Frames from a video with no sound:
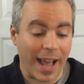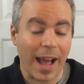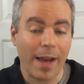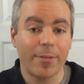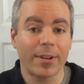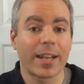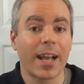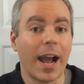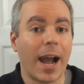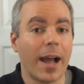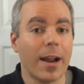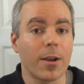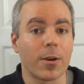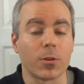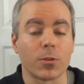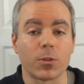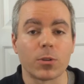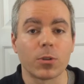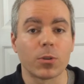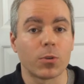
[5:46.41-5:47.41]

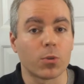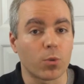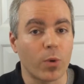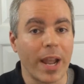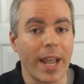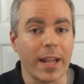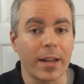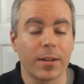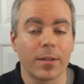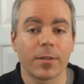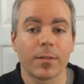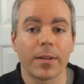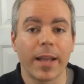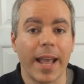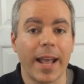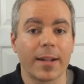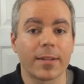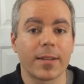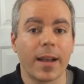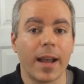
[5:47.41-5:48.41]
Avocados, great
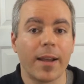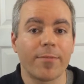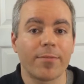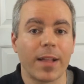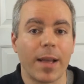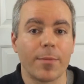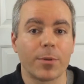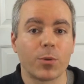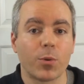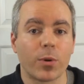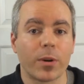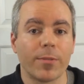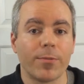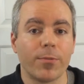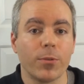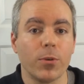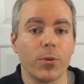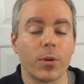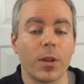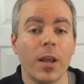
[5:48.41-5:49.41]
anti-inflammatory
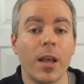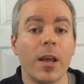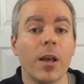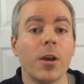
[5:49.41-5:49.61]
food.